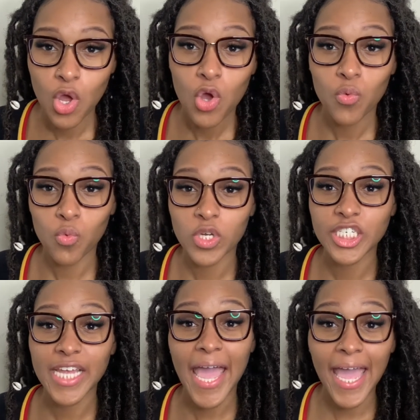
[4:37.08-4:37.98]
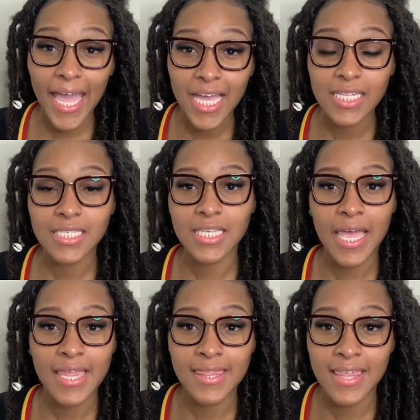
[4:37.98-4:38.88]
which aids
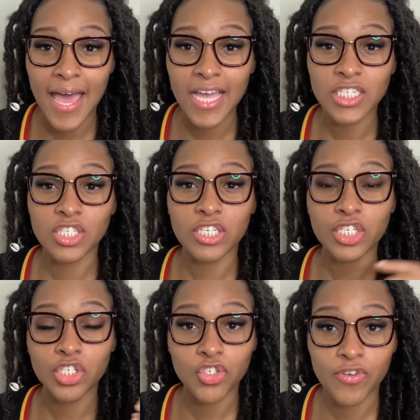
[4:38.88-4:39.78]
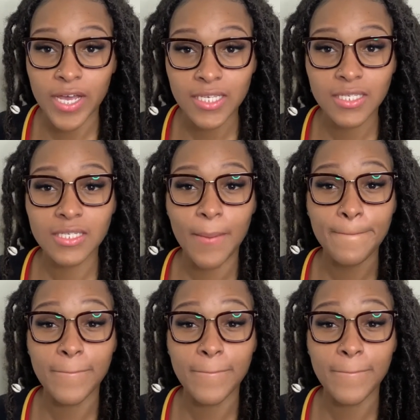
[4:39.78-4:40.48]
in that distressed